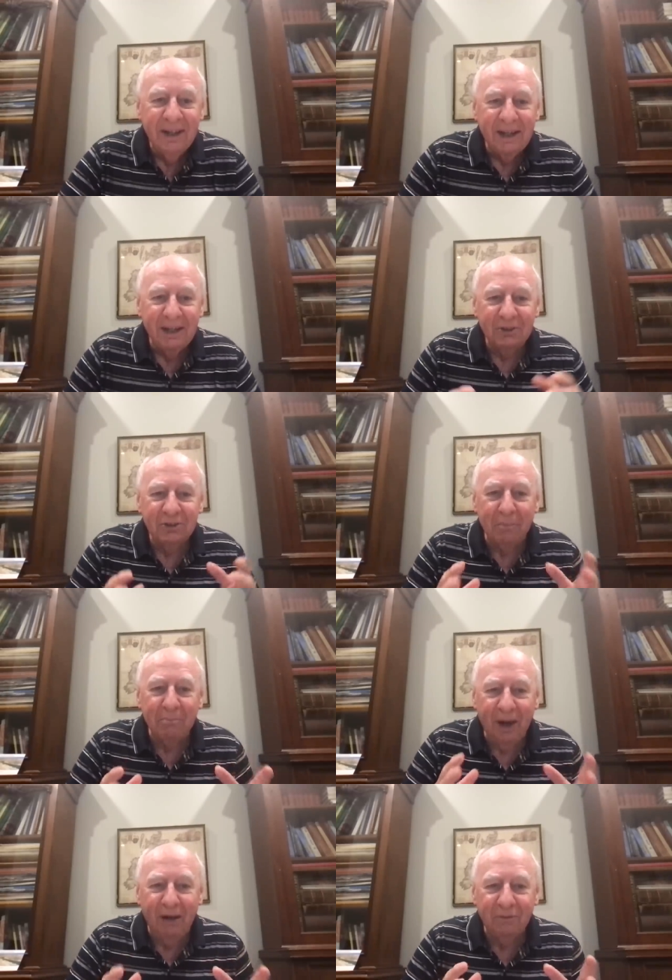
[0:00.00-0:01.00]
uh, some
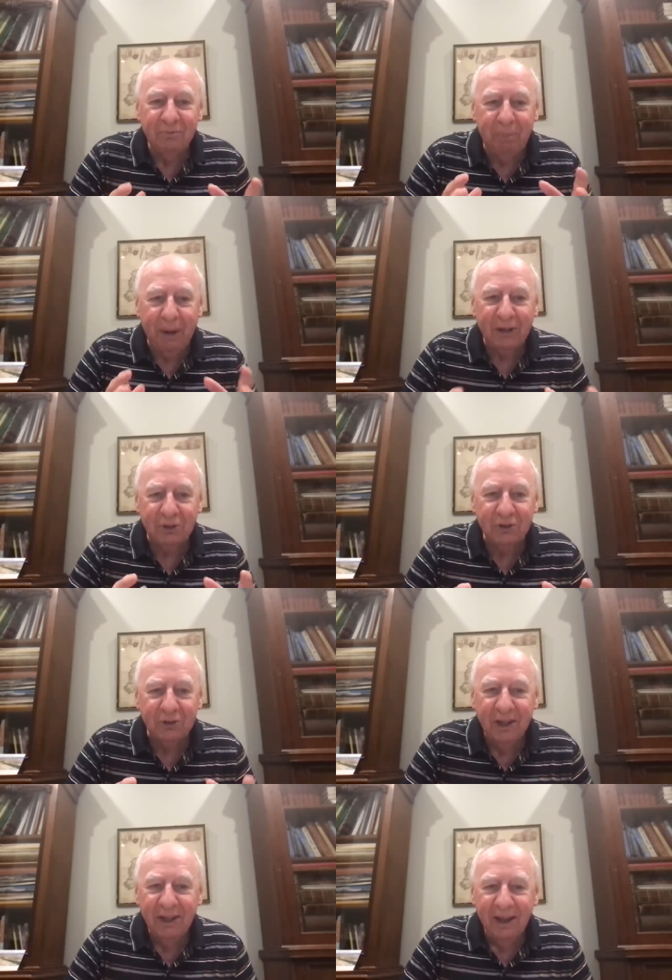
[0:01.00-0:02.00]
gloves
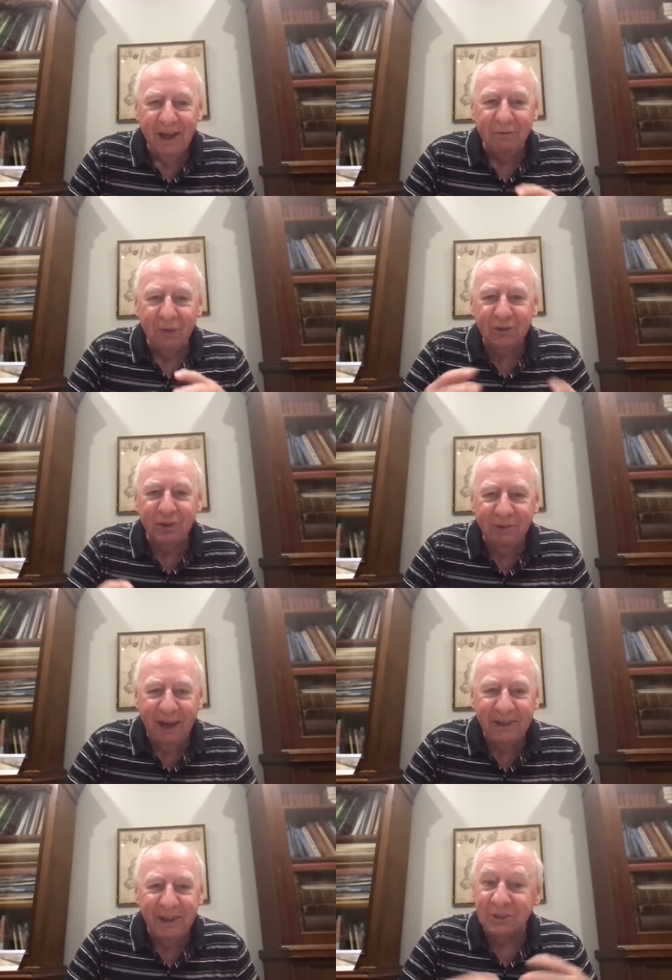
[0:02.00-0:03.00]
batches have lots of
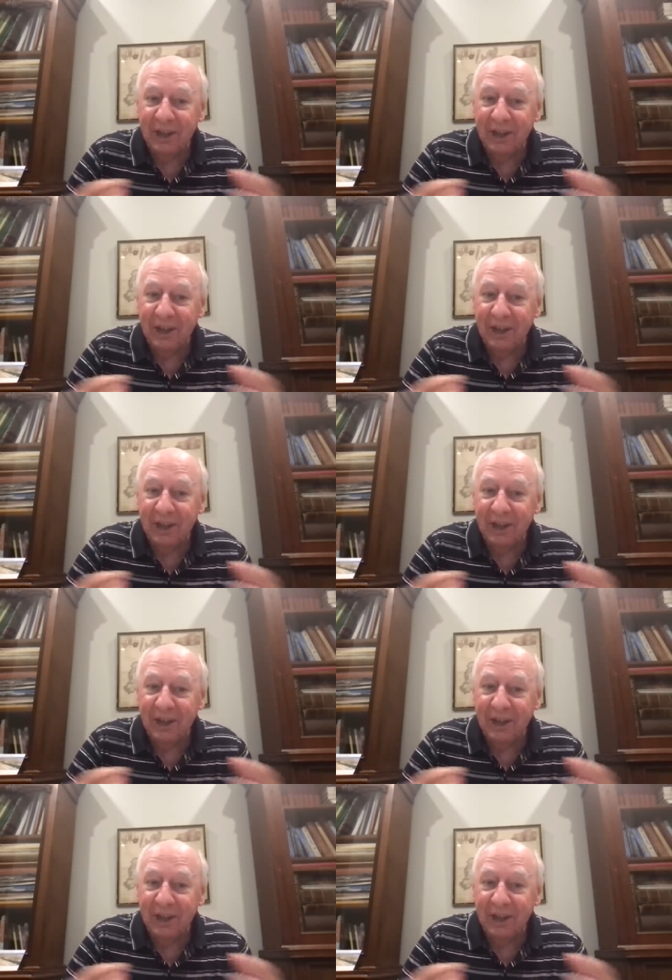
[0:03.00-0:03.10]
latex,